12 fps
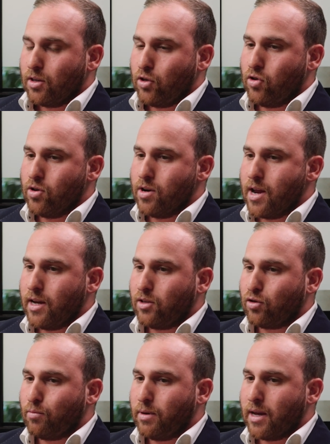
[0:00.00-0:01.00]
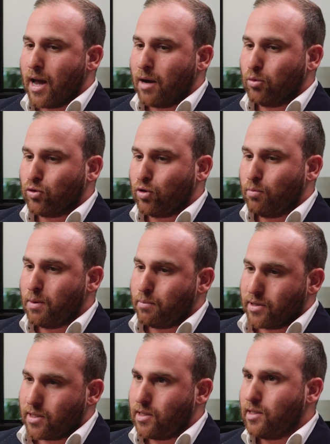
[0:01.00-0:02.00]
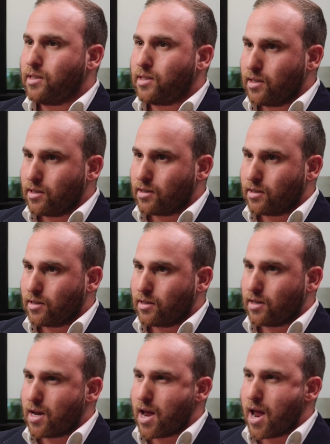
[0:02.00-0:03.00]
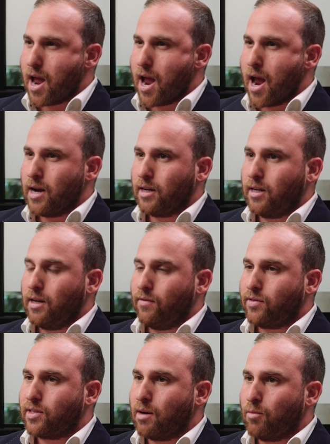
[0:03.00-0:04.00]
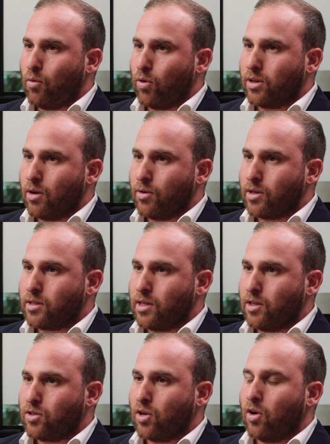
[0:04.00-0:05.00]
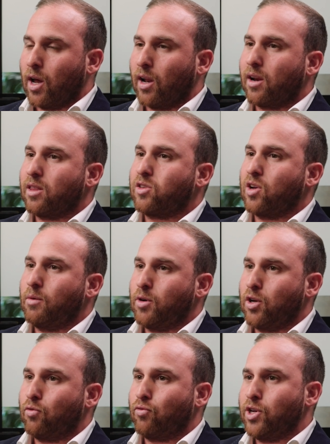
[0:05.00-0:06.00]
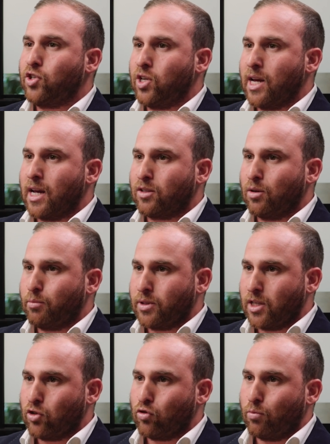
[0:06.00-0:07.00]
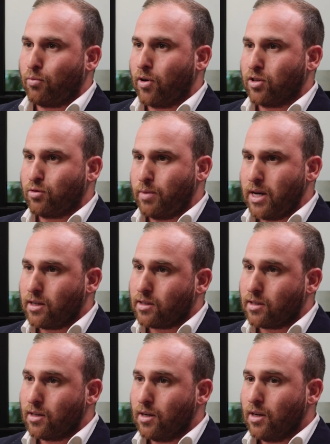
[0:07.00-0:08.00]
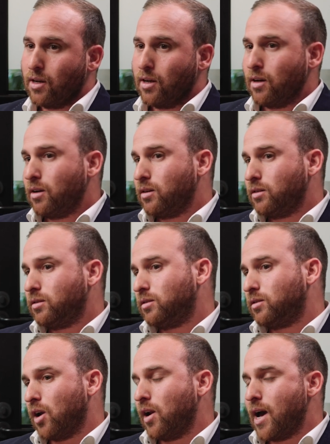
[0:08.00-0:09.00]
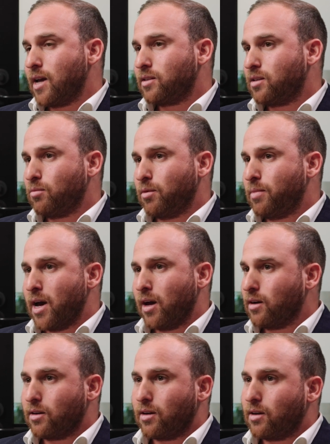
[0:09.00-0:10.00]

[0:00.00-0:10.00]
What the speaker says: you need to be able to be persistent and give someone what they want to see. So a lot of the time when you're reaching out to a potential prospect, don't ask them about